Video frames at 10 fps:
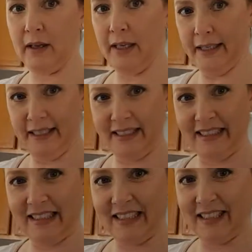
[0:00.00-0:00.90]

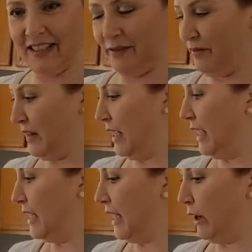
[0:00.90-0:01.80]
Okay,
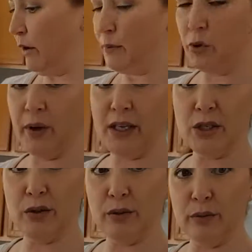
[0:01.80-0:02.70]
now I'm going
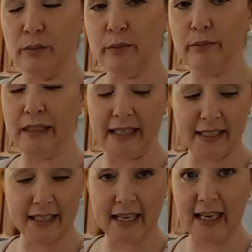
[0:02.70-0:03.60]
to
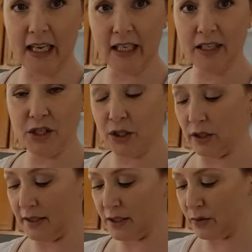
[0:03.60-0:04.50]
blend that
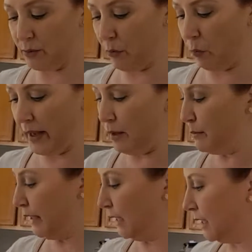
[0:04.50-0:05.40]
until it's well
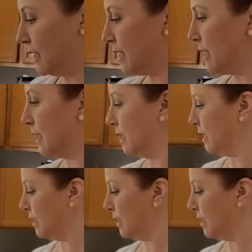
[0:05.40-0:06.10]
mixed.